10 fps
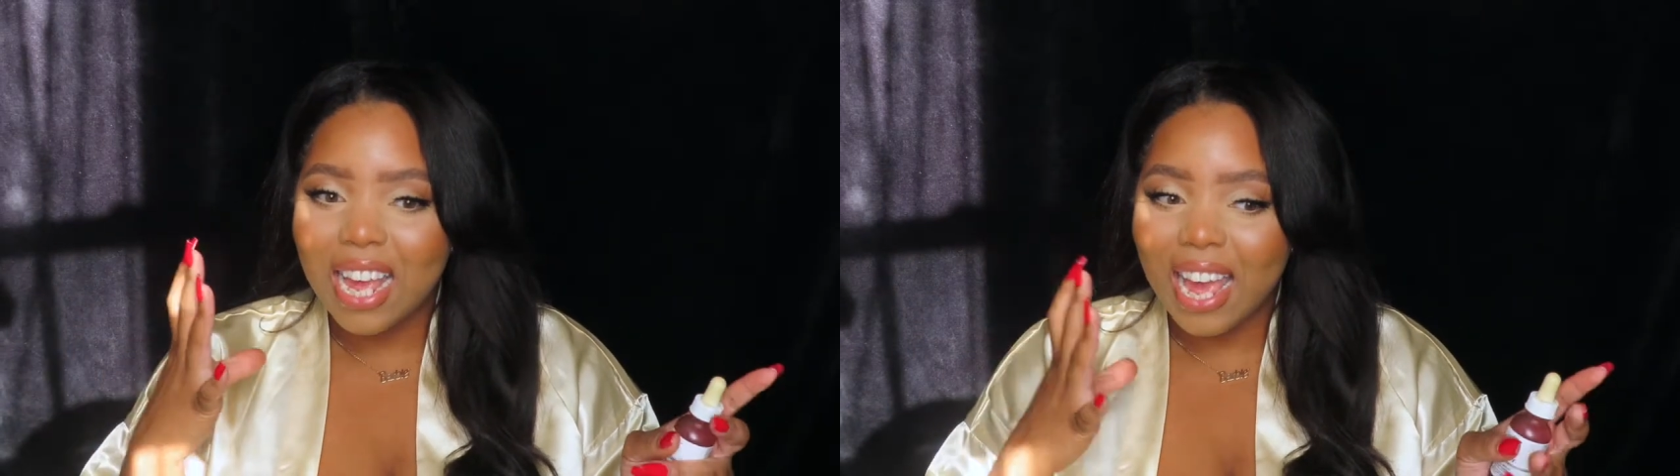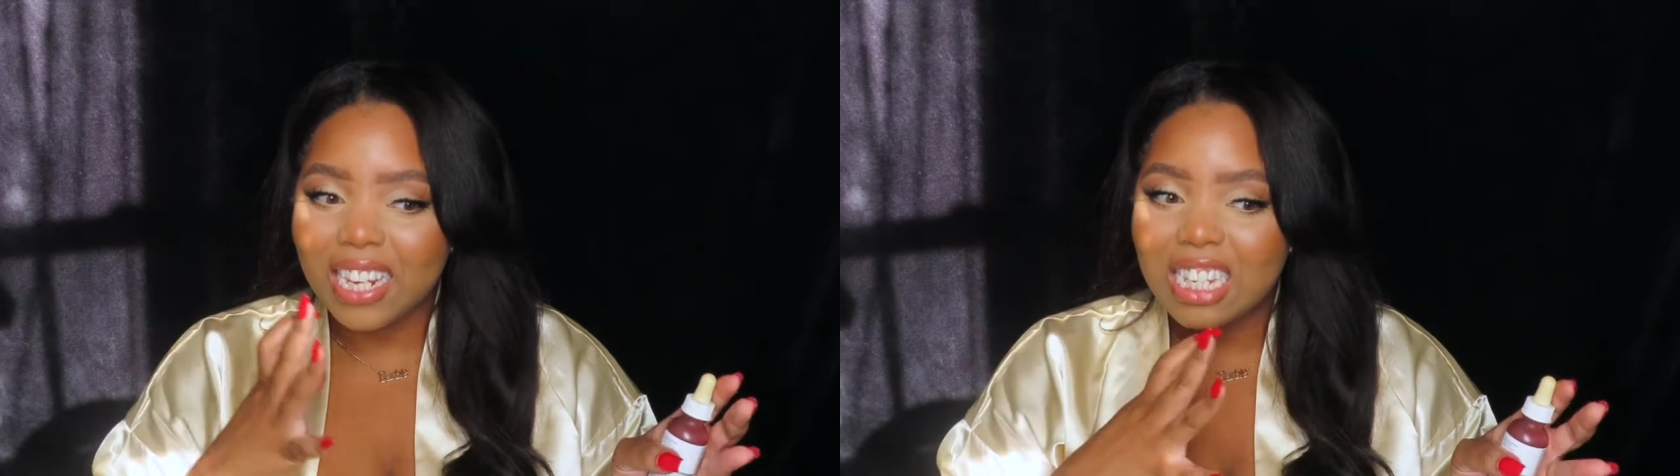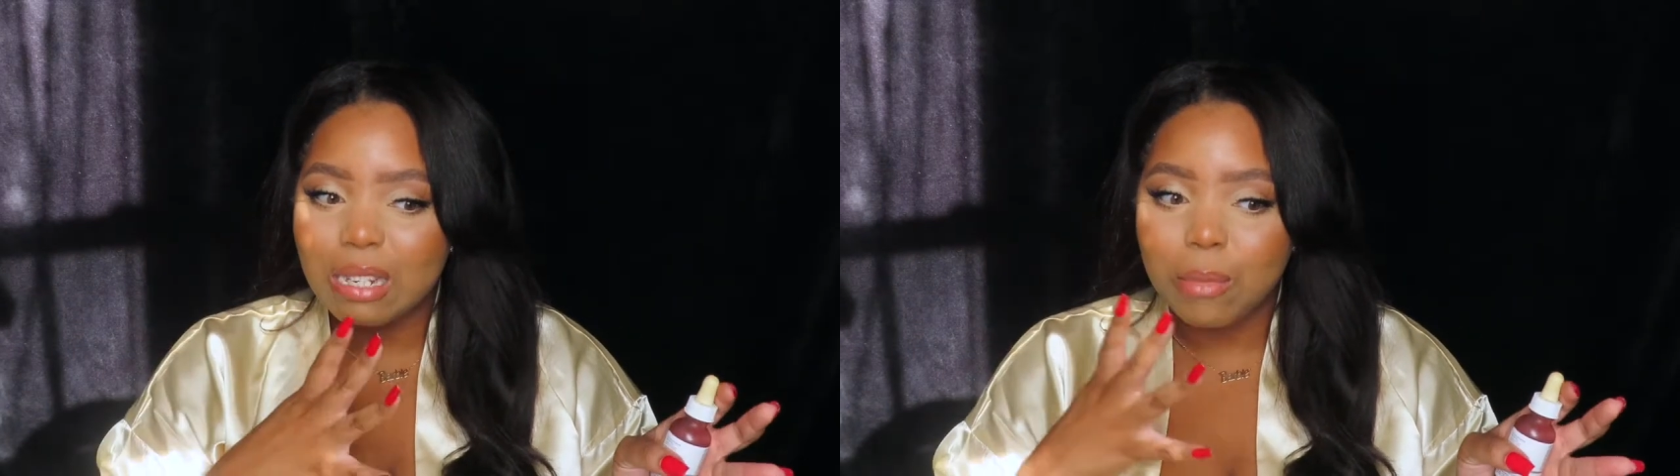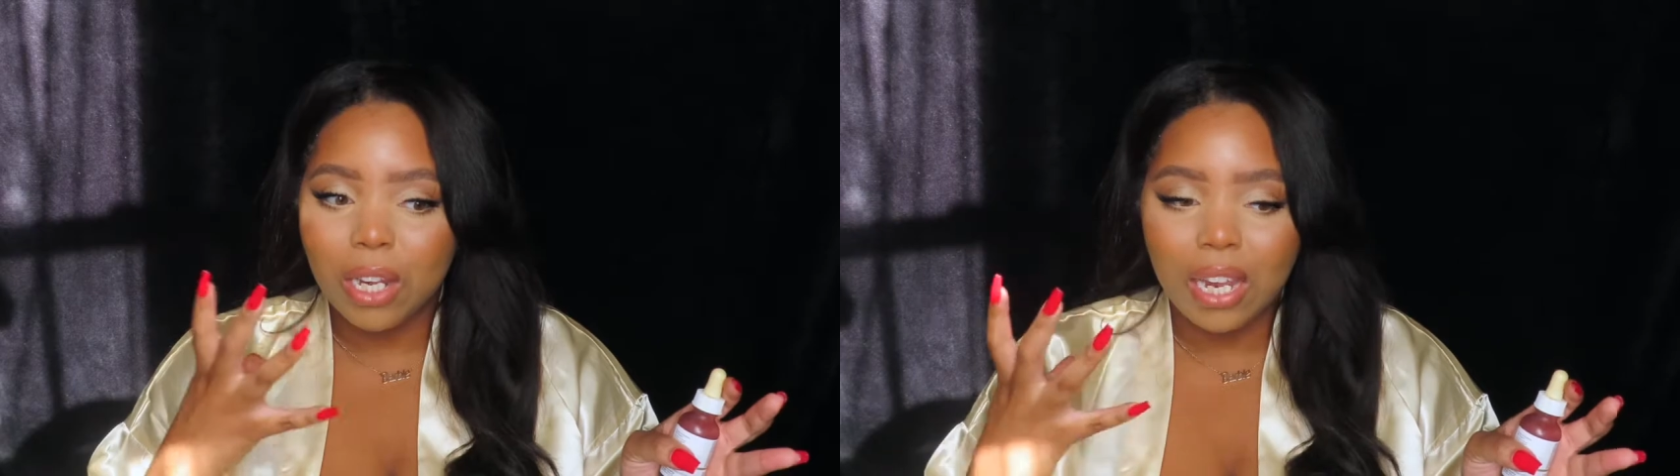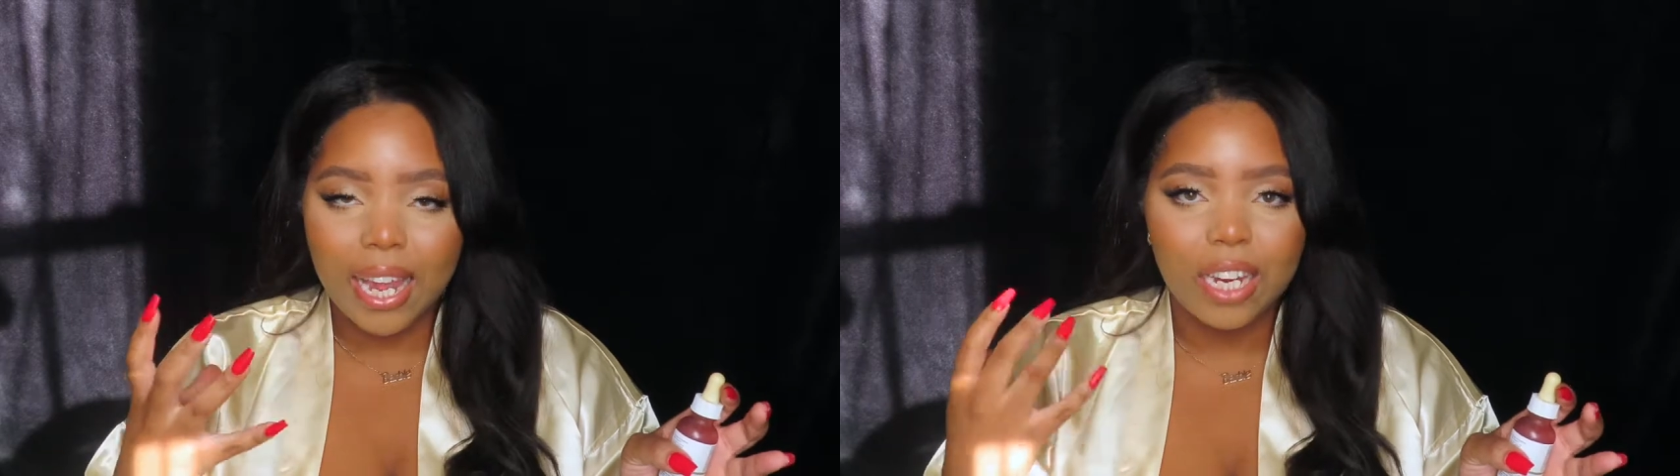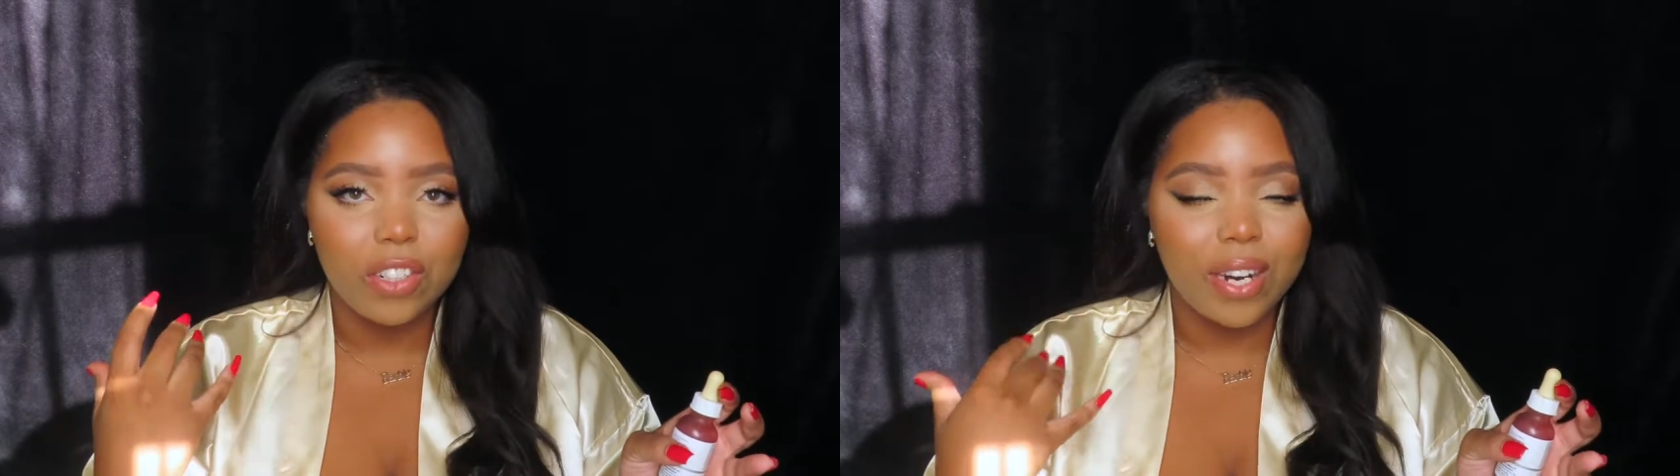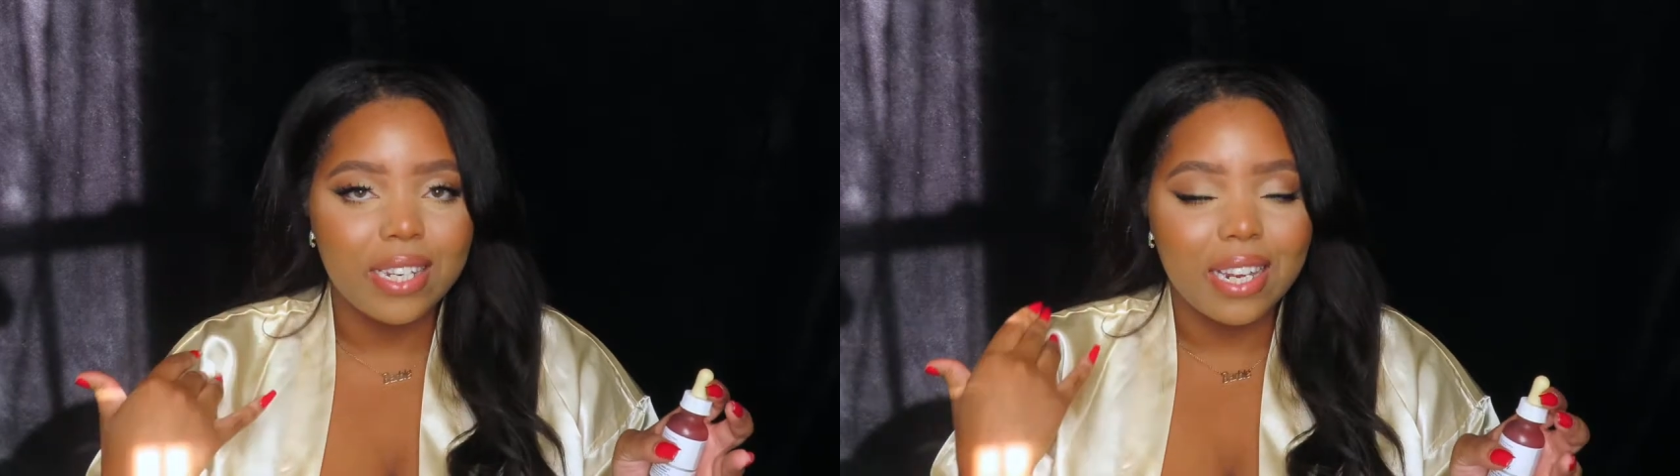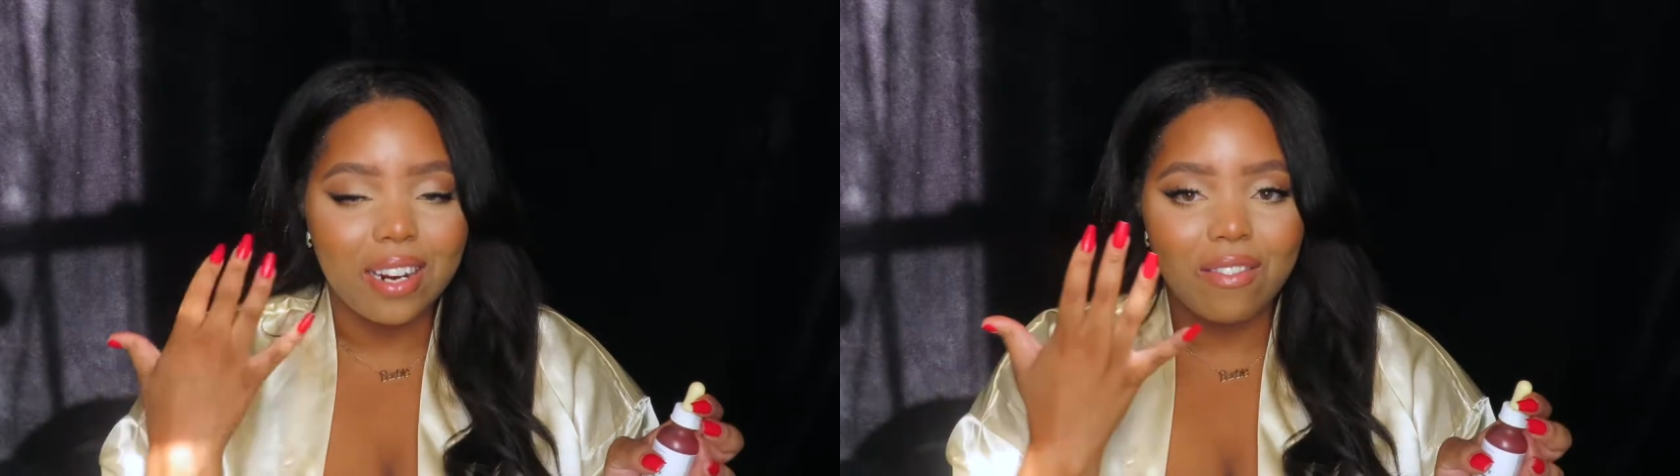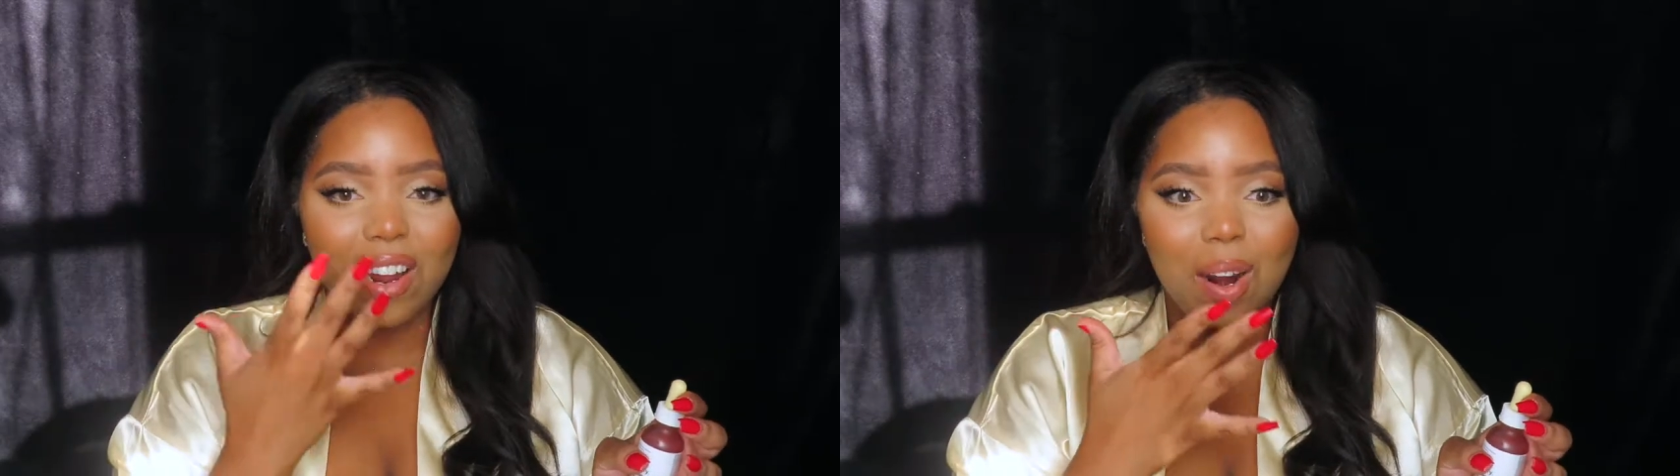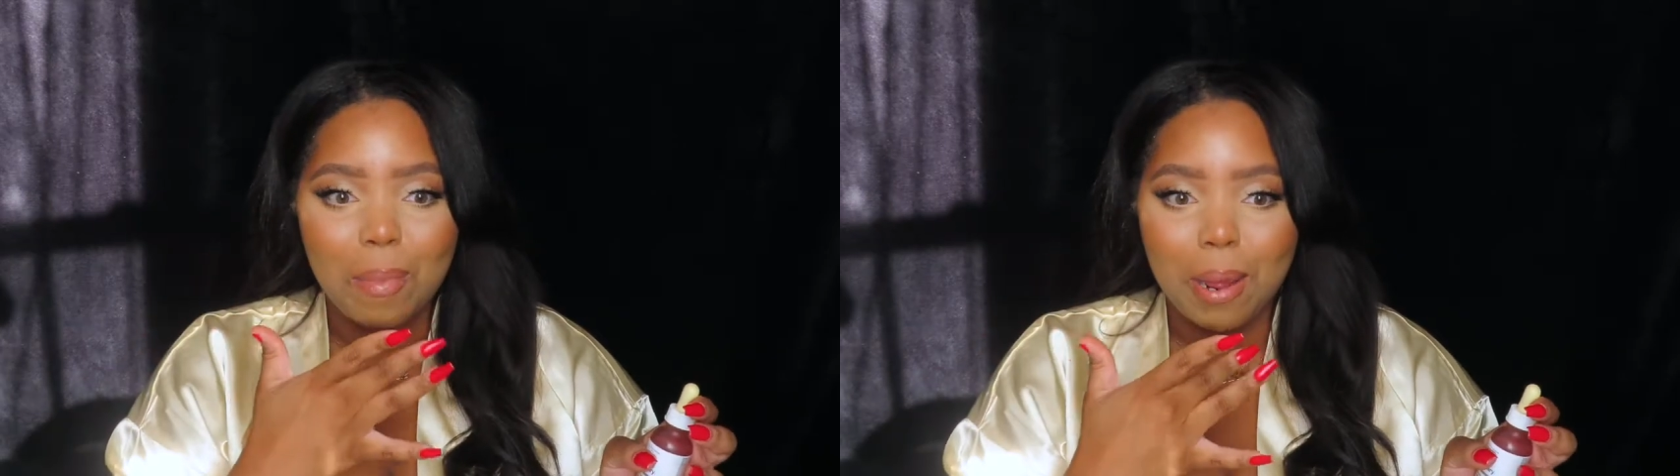eczema-like dry skin
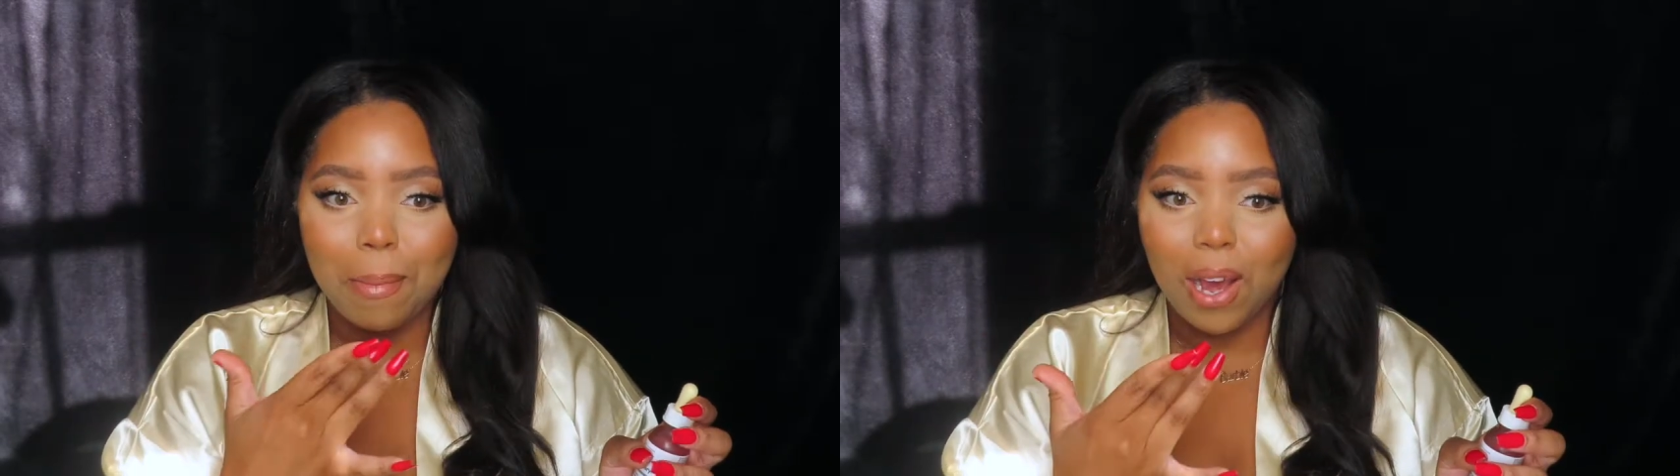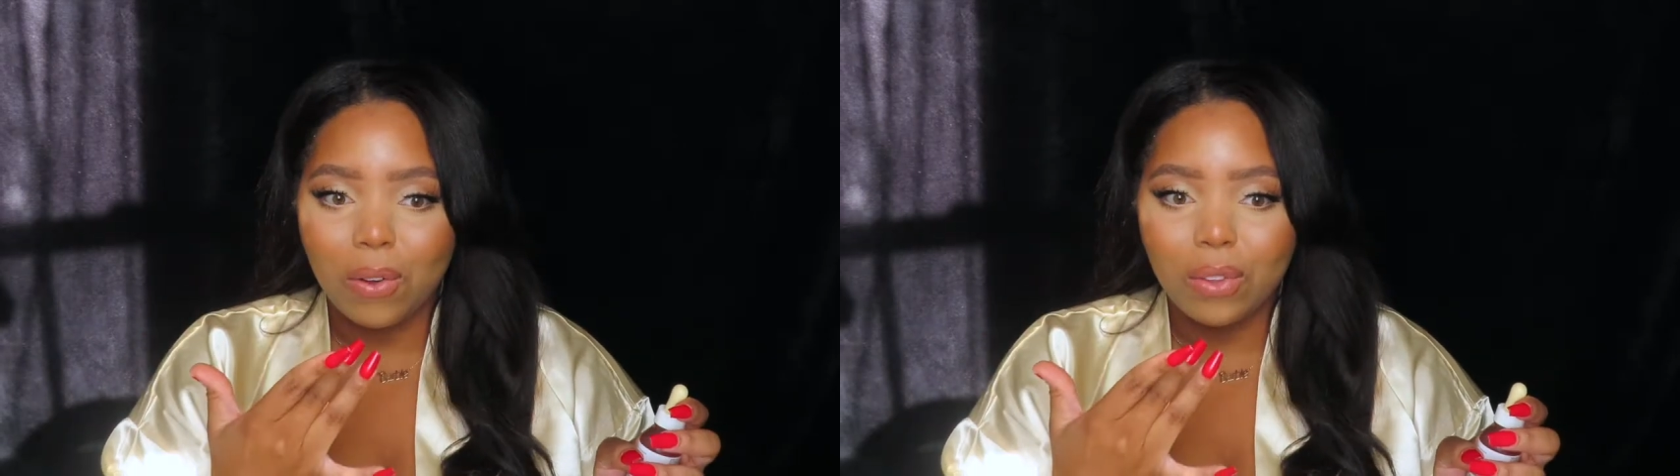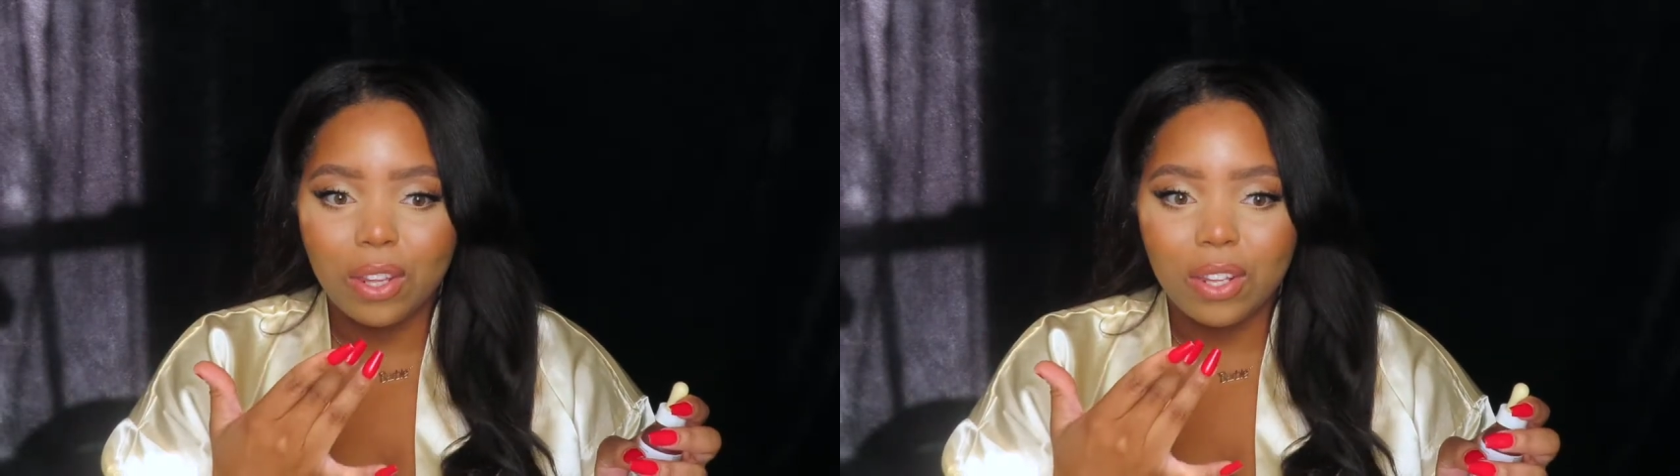around my mouth